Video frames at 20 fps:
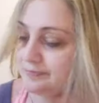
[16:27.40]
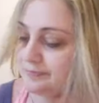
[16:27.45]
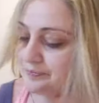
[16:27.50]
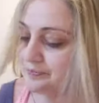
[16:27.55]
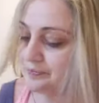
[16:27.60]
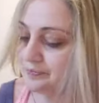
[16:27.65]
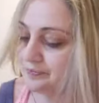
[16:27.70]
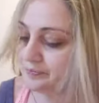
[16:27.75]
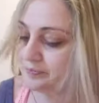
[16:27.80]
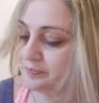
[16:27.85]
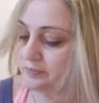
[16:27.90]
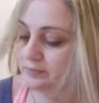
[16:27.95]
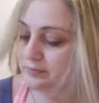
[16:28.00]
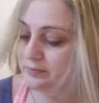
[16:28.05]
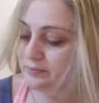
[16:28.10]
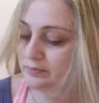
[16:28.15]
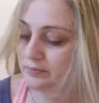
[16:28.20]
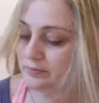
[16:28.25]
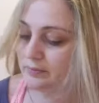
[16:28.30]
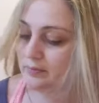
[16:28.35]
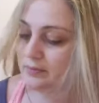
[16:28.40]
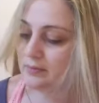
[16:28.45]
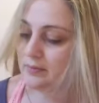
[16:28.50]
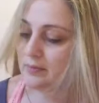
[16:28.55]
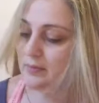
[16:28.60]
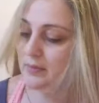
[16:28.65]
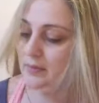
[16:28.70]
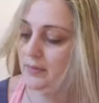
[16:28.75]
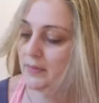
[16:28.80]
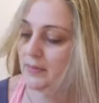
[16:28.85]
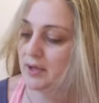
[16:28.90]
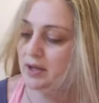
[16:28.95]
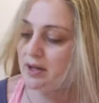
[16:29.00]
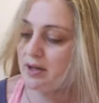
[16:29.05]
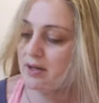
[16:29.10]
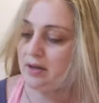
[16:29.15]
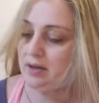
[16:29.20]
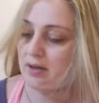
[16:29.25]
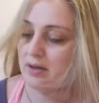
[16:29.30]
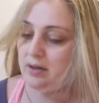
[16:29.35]

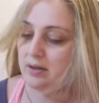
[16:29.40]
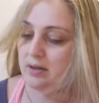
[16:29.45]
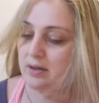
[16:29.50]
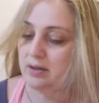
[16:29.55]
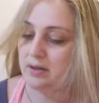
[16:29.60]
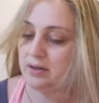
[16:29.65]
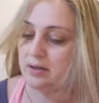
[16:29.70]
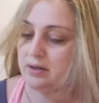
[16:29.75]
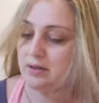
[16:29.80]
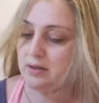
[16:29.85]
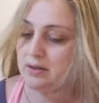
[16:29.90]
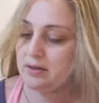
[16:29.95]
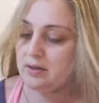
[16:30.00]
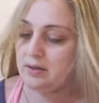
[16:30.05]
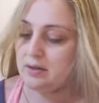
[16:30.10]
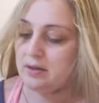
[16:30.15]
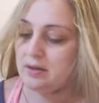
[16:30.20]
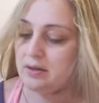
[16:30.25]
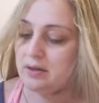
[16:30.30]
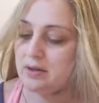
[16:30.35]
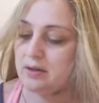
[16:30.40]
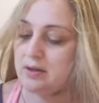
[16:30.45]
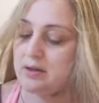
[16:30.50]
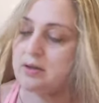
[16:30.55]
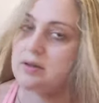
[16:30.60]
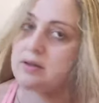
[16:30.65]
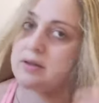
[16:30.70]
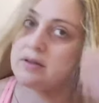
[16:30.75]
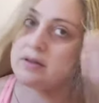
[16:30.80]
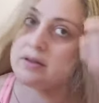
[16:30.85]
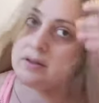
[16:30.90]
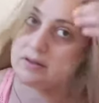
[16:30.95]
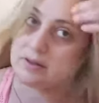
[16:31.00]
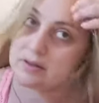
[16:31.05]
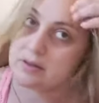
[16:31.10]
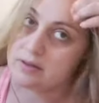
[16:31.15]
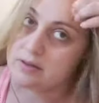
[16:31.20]
(no one is talking)